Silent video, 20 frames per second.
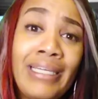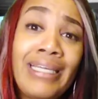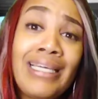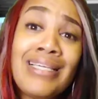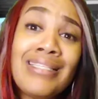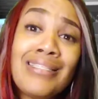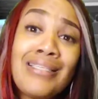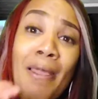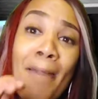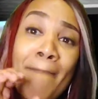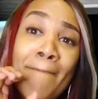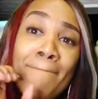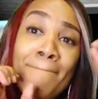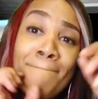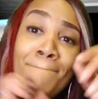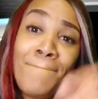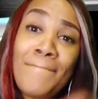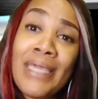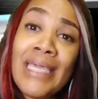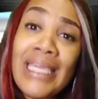gets
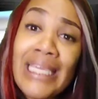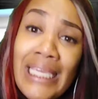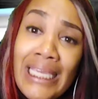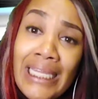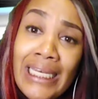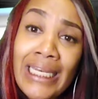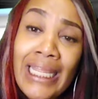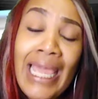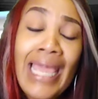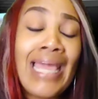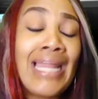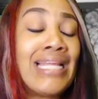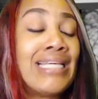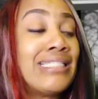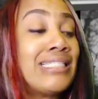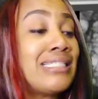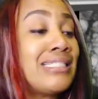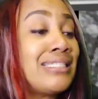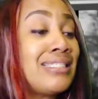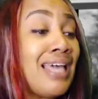bitten, and
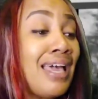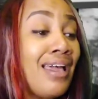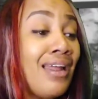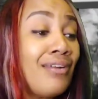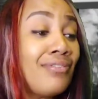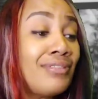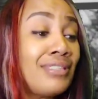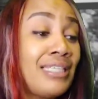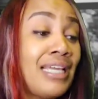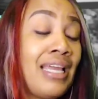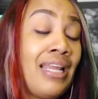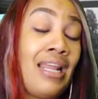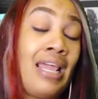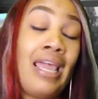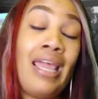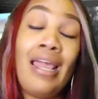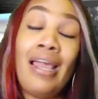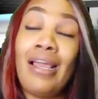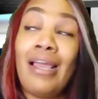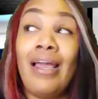instead of saying,
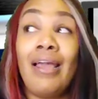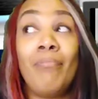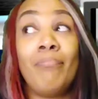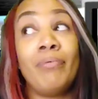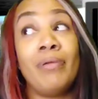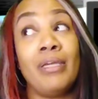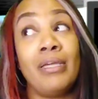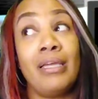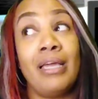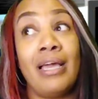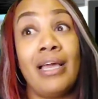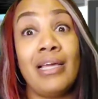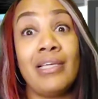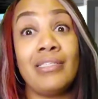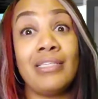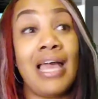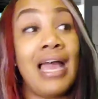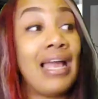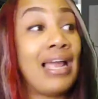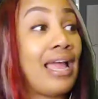hey, I got bit,
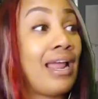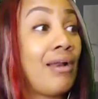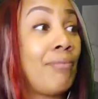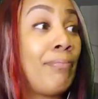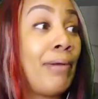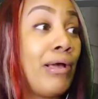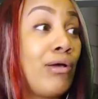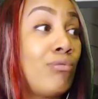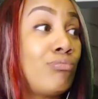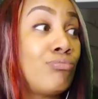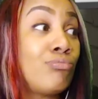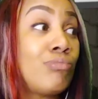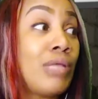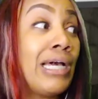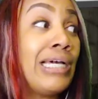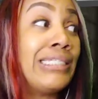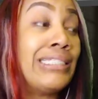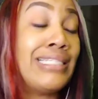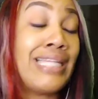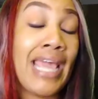guys, I got about
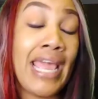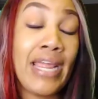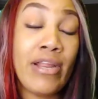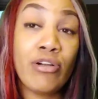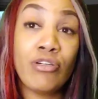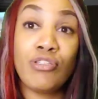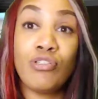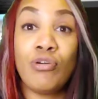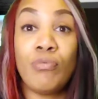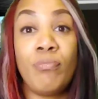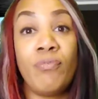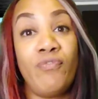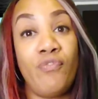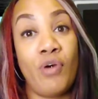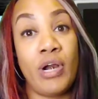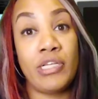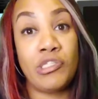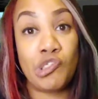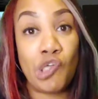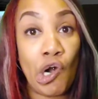a day or so
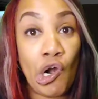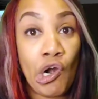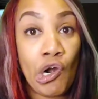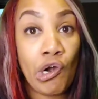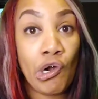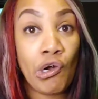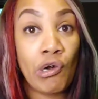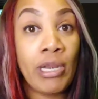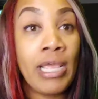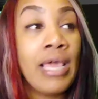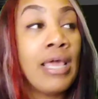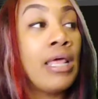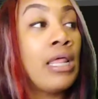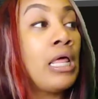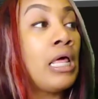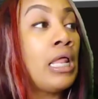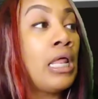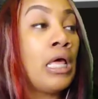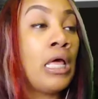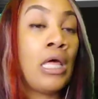before I turn,
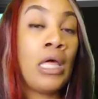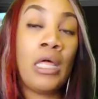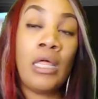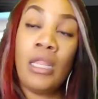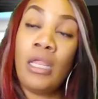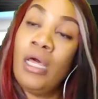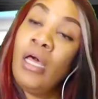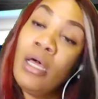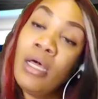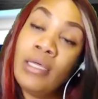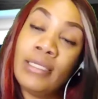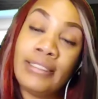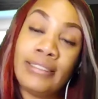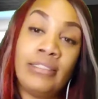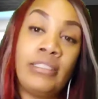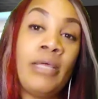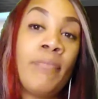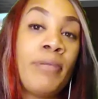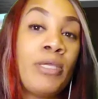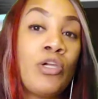
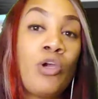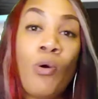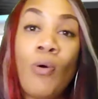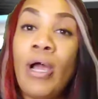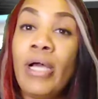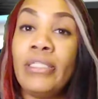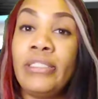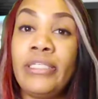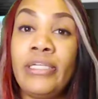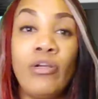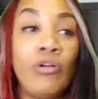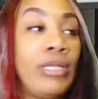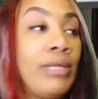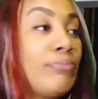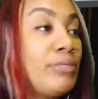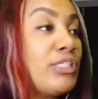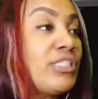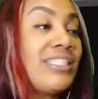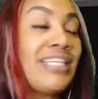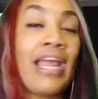let me go out there, or let
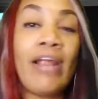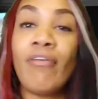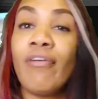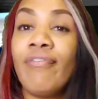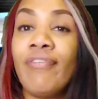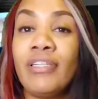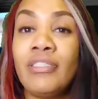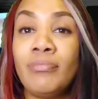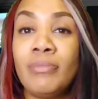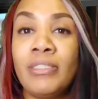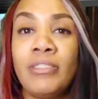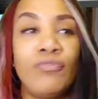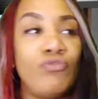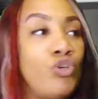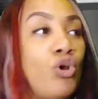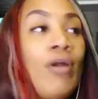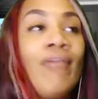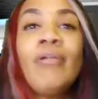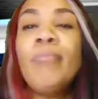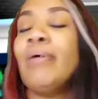me sacrifice myself.
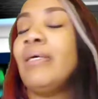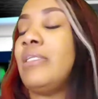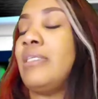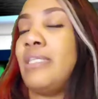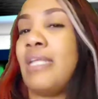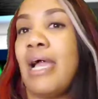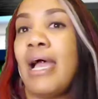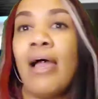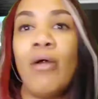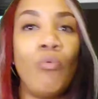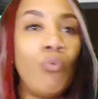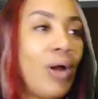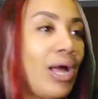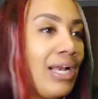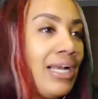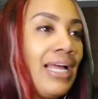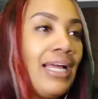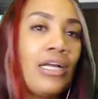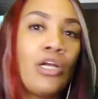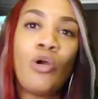You're already about to die. Why
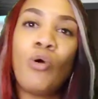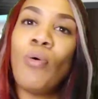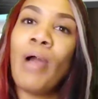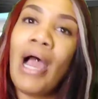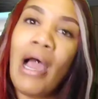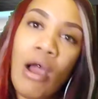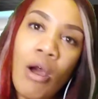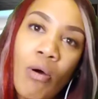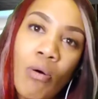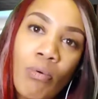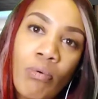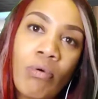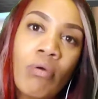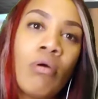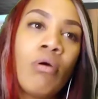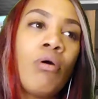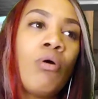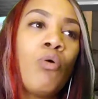not go out